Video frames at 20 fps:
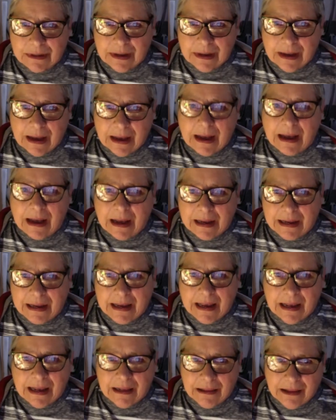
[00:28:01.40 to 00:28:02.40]
I
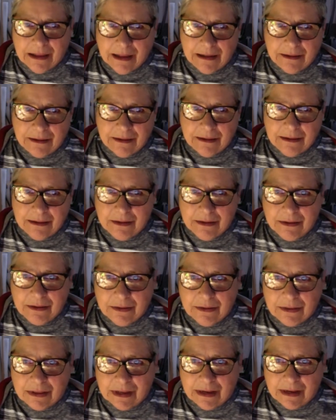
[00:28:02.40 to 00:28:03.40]
get that you
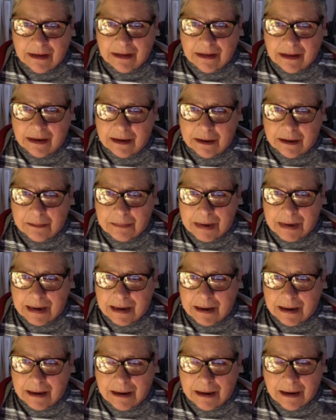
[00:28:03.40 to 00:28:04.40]
think that it
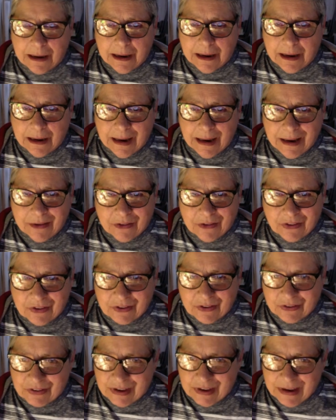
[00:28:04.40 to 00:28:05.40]
may enhance the
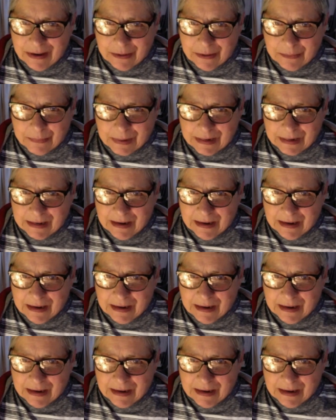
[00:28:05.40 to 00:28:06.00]
sale, but